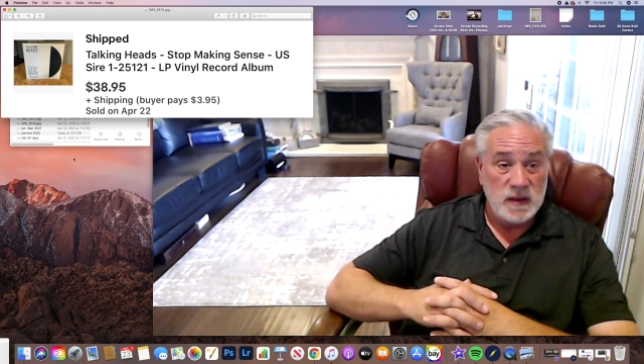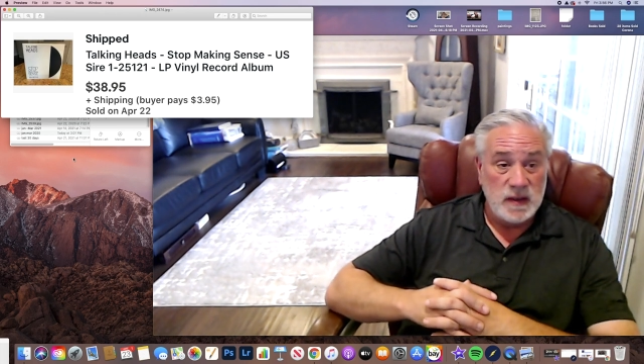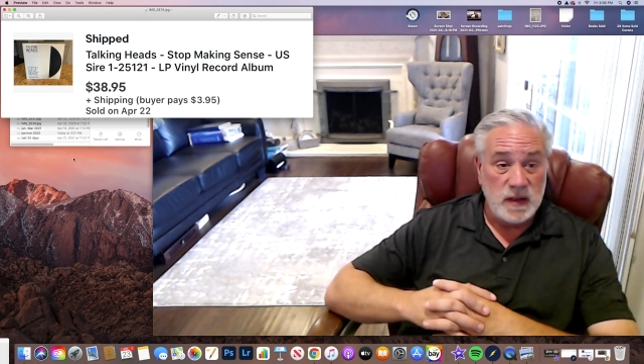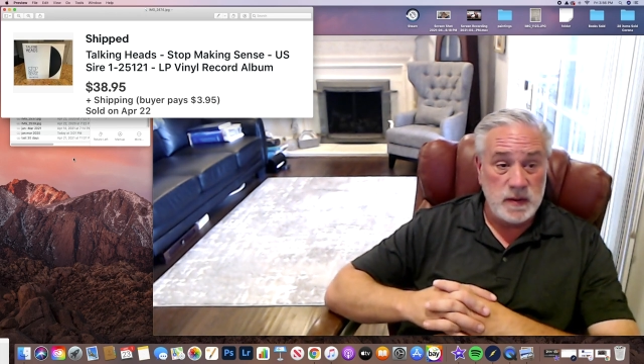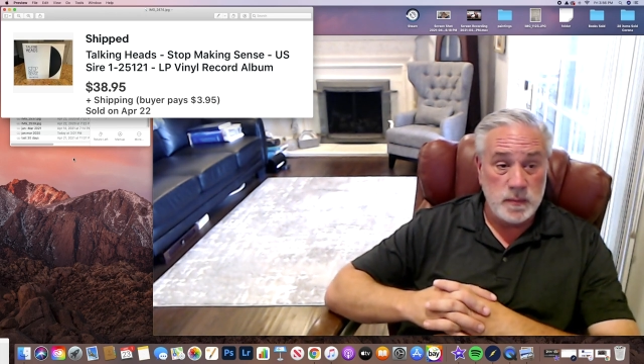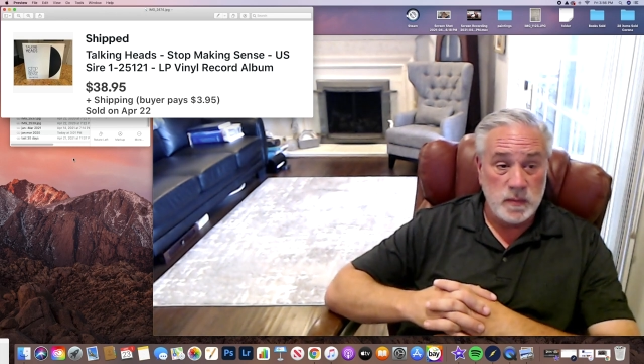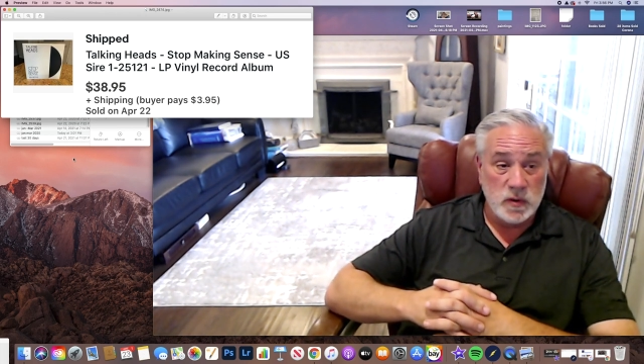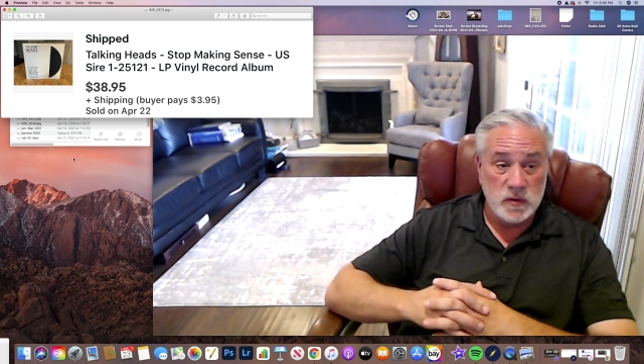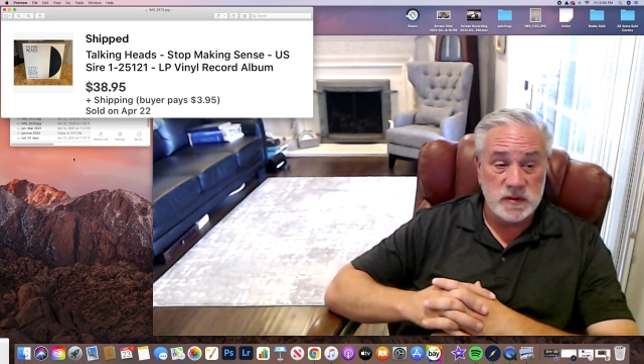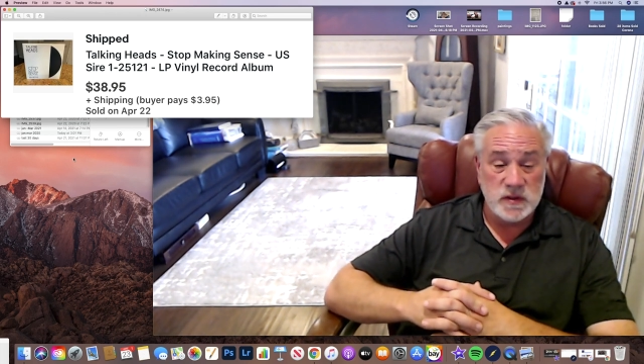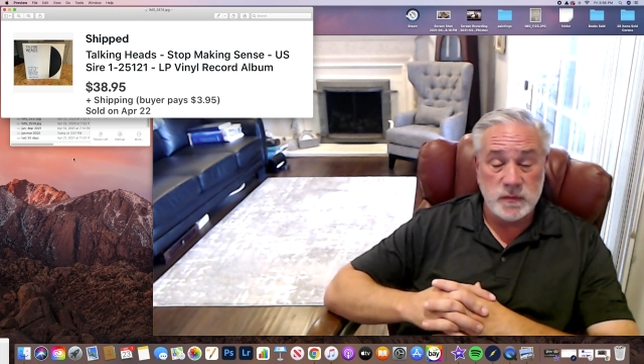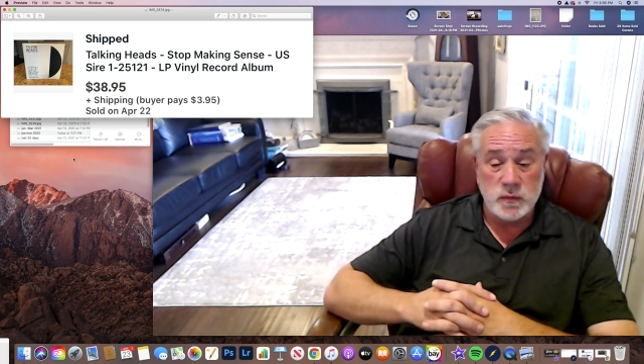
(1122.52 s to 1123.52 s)
and
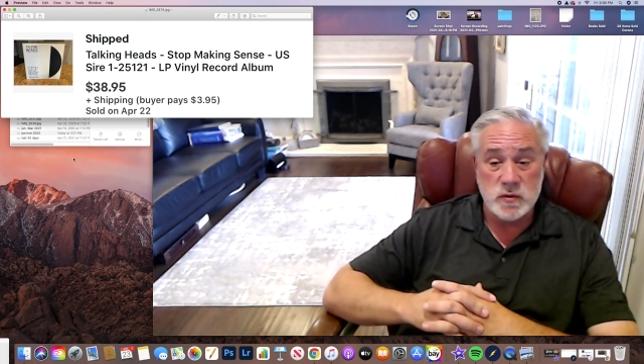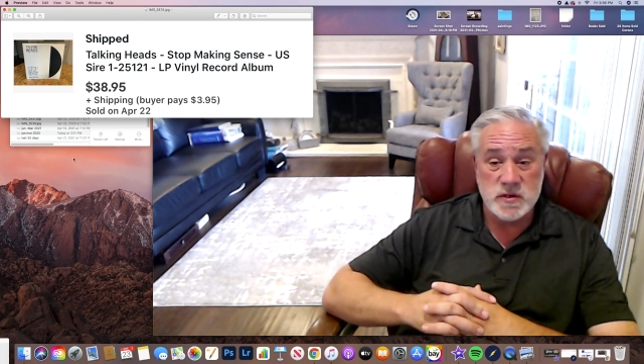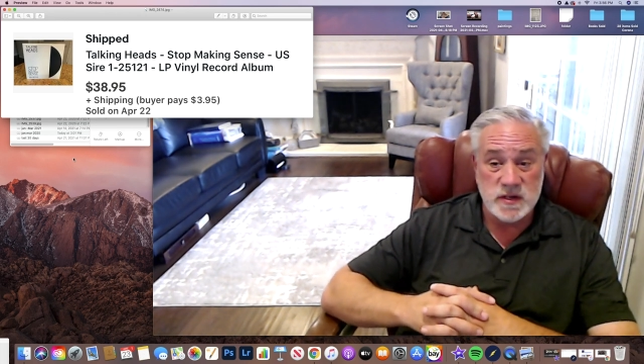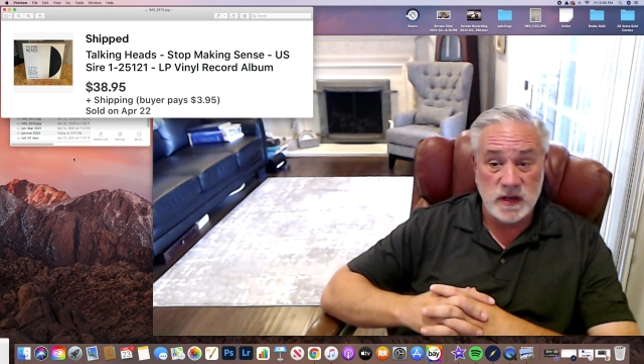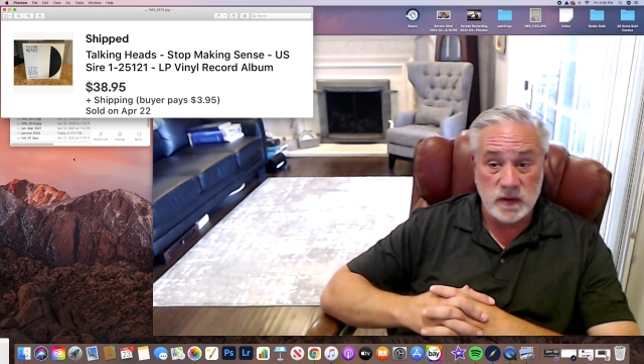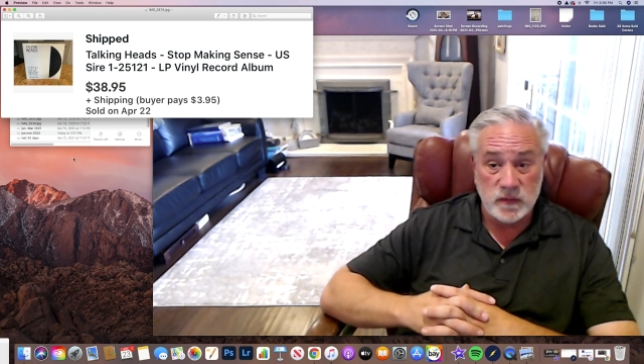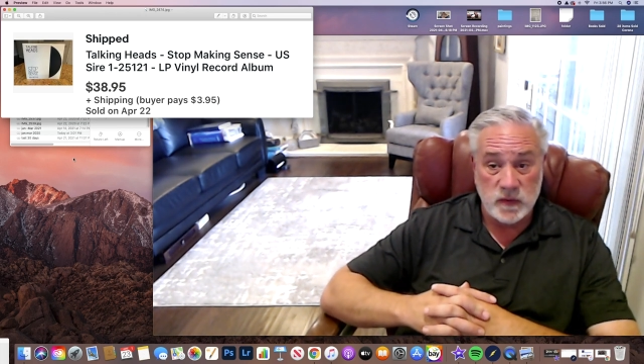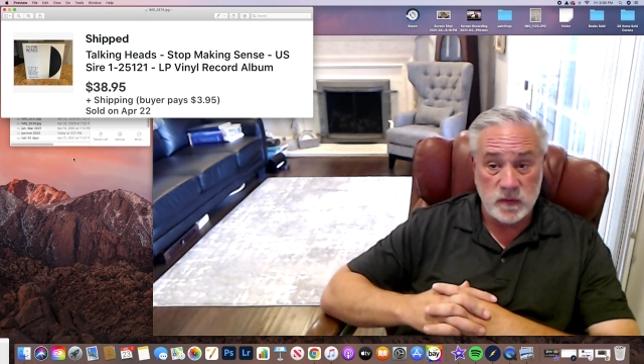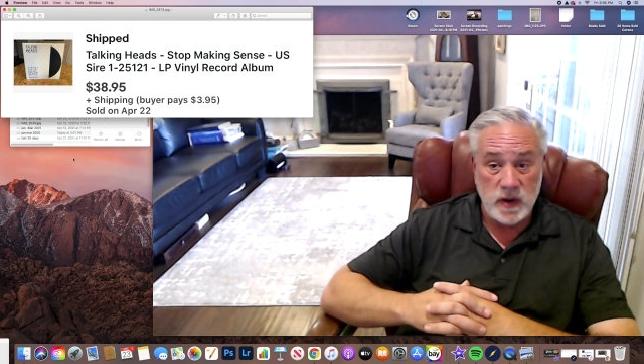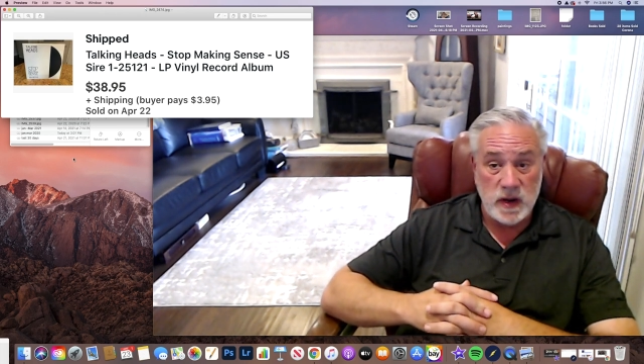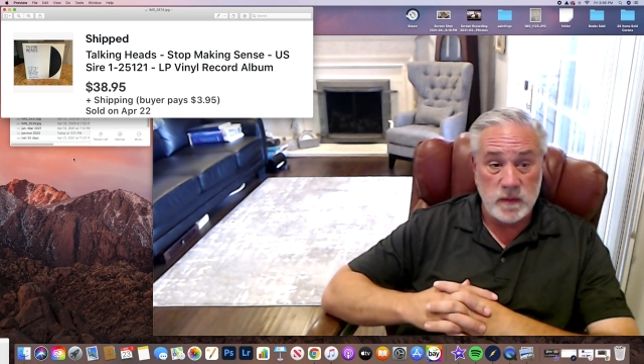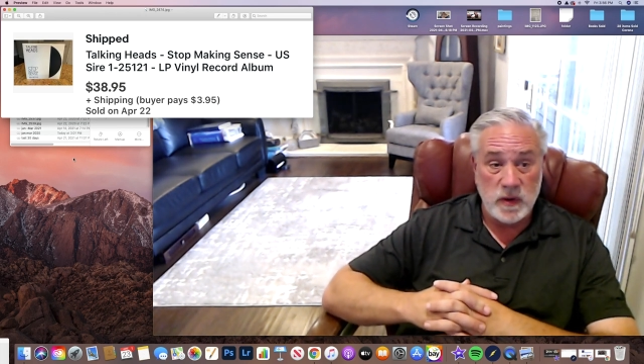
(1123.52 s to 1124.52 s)
most of them were selling for
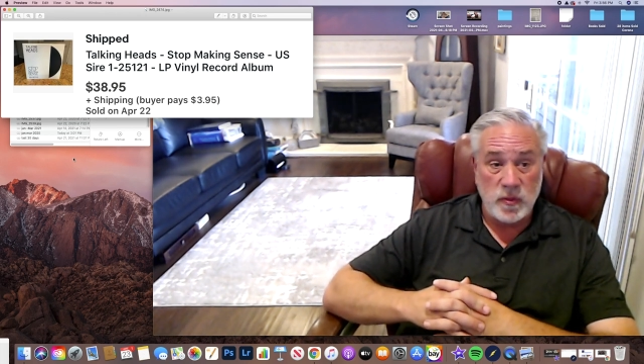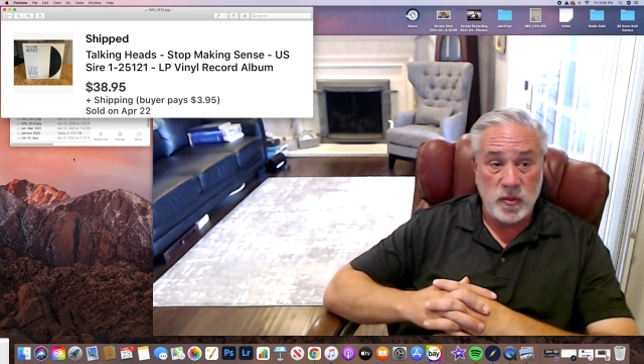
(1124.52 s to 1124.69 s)
right around